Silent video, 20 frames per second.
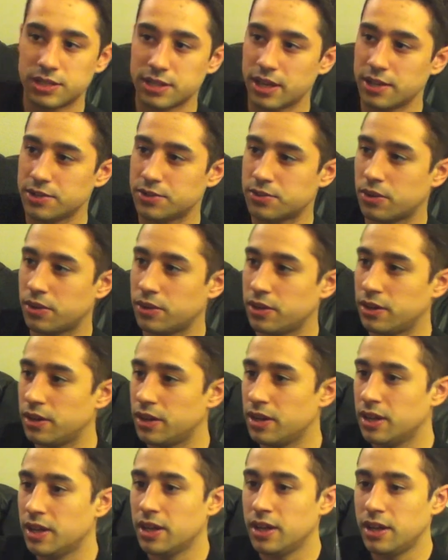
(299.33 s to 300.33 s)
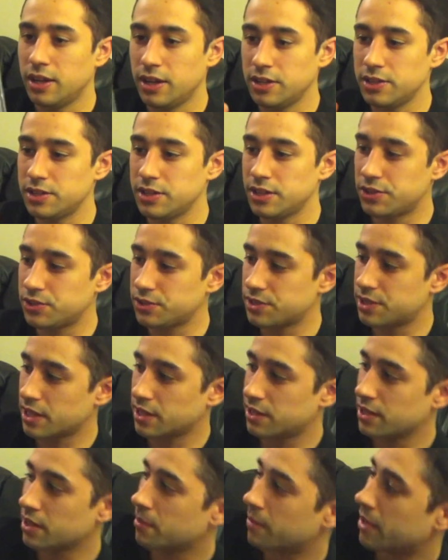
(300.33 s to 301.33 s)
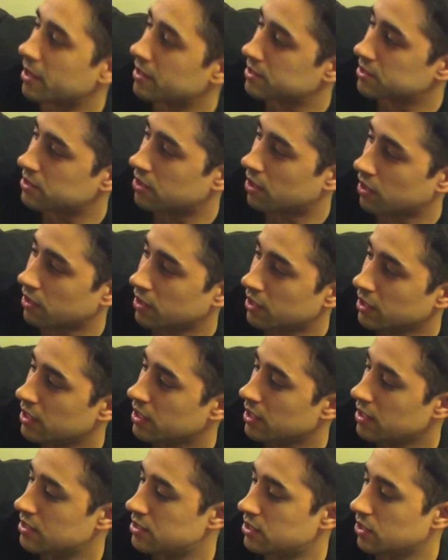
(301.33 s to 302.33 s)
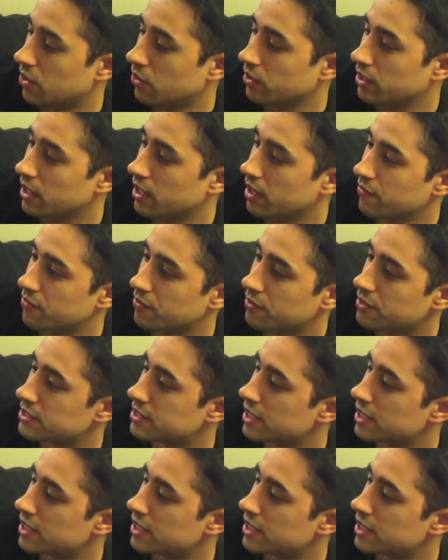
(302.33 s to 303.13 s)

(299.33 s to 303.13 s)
side scroller. Here's an interesting thing about a Stall. It's the only game for the